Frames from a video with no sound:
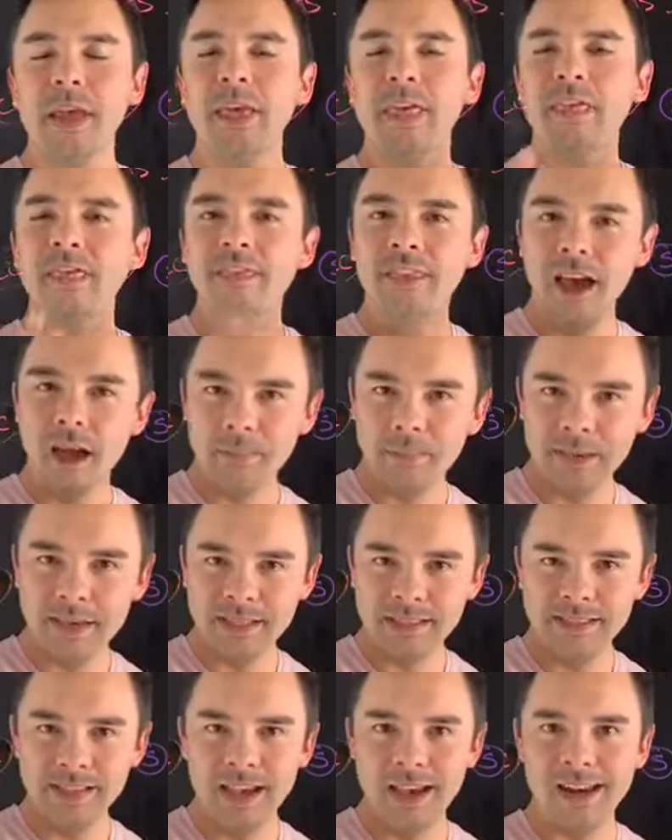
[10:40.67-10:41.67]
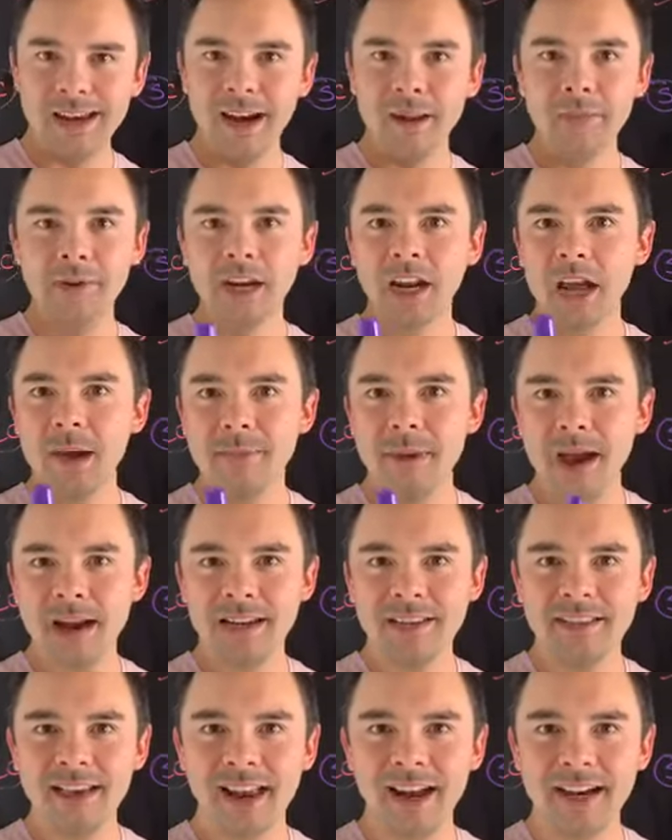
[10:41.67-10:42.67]
that being said, and I'm going to come back
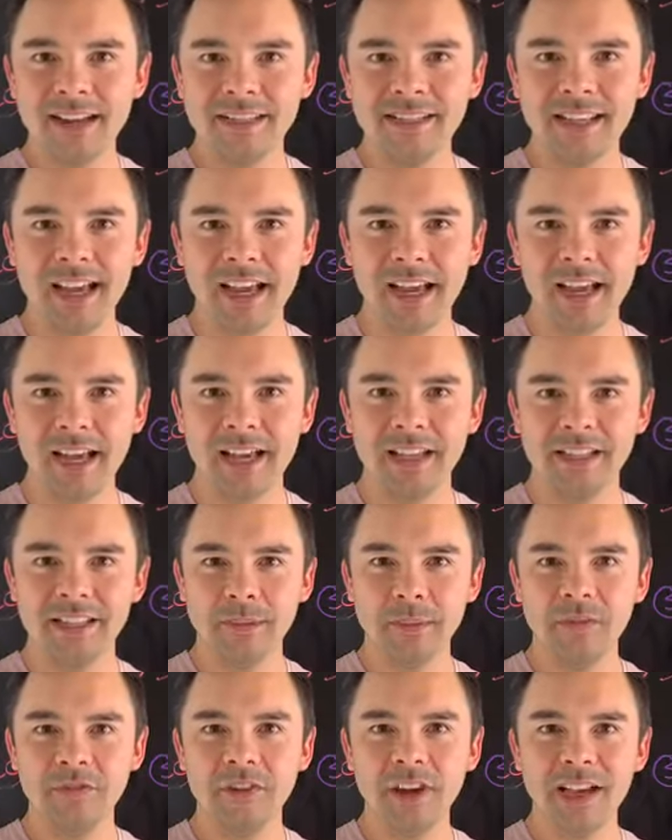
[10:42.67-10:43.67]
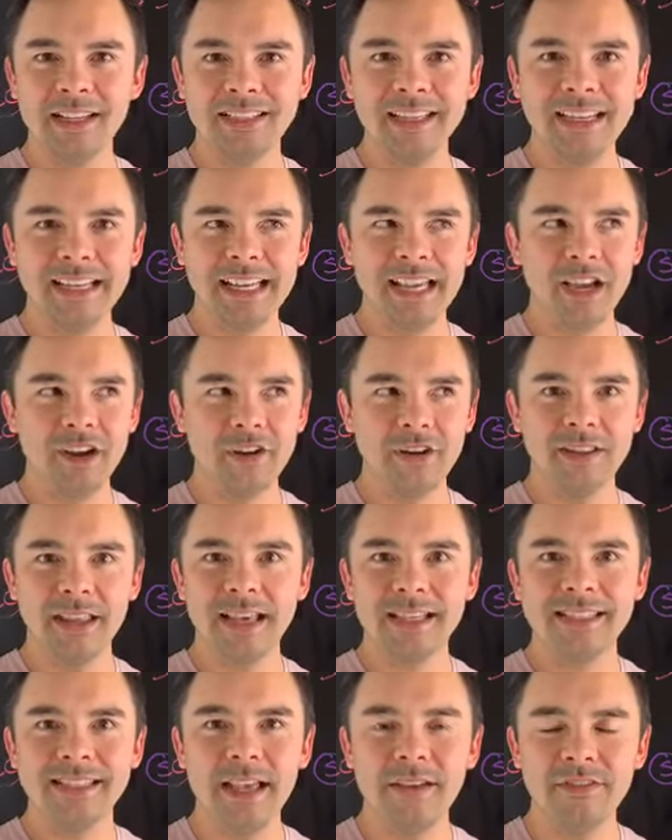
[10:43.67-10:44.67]
to that in a second because some of you guys need to hear it like
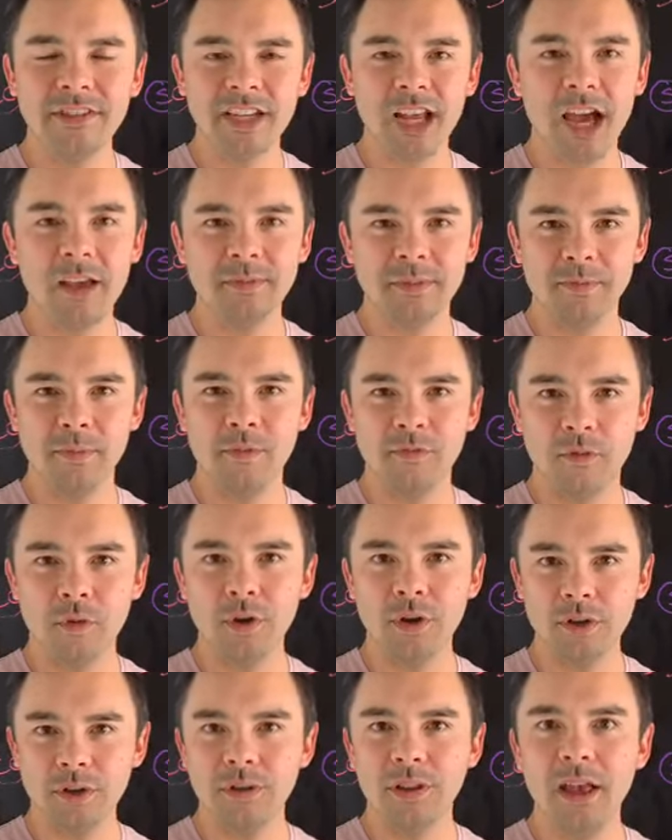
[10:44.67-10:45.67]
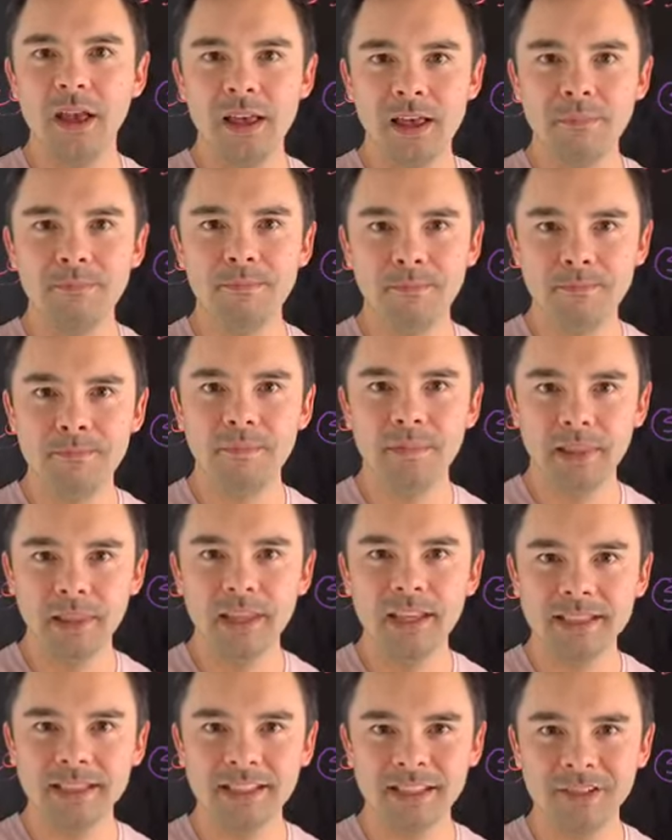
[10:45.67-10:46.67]
7 times before you'll
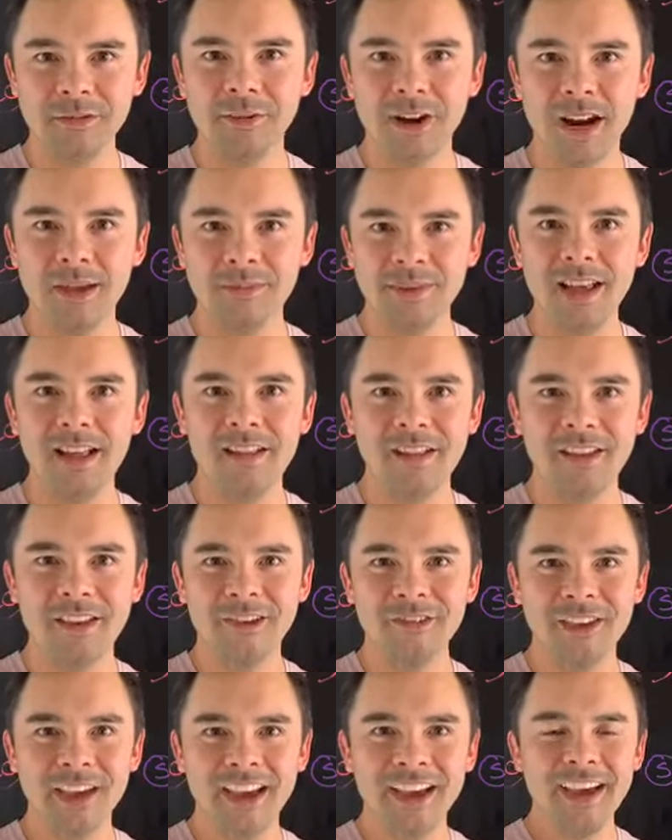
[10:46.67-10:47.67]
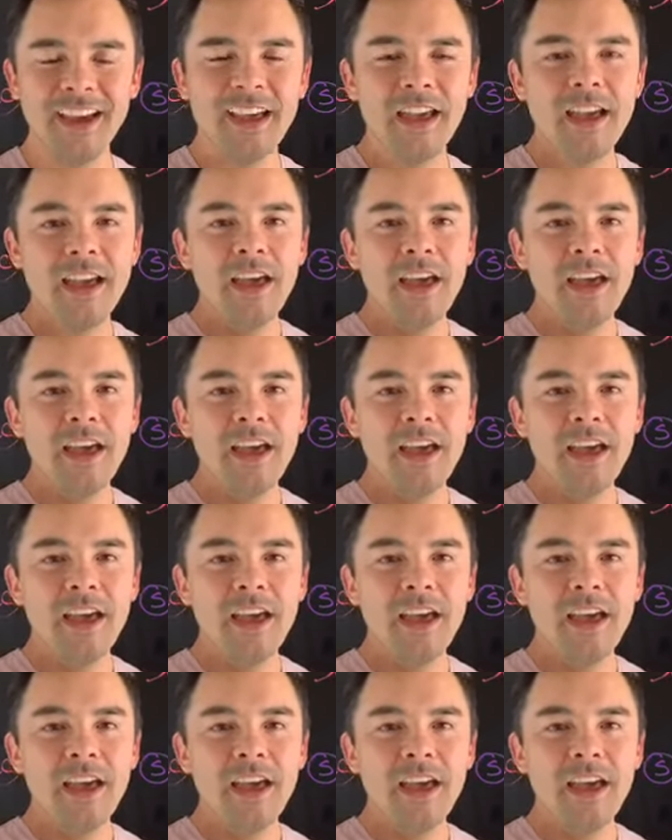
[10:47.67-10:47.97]
listen to what I'm telling you, okay?